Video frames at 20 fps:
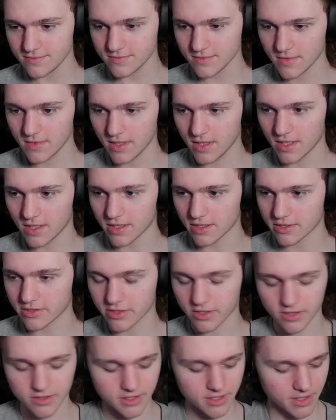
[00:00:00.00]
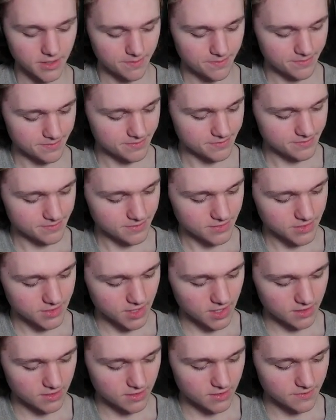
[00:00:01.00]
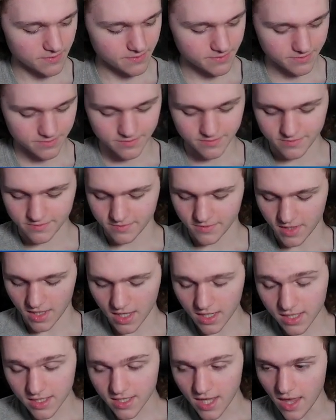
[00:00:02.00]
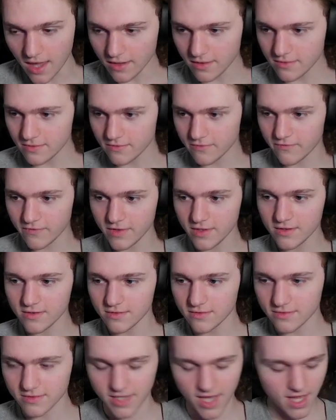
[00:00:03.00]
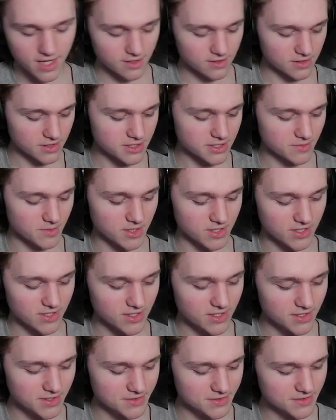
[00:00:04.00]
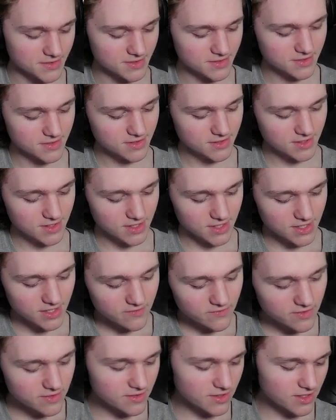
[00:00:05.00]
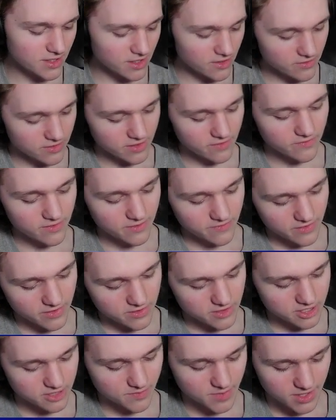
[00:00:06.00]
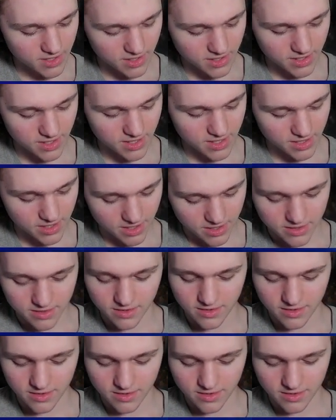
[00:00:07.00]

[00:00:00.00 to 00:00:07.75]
Yeah, guitar time. Exactly. And it can feel cataclysmic, you know? Even if you spill it and then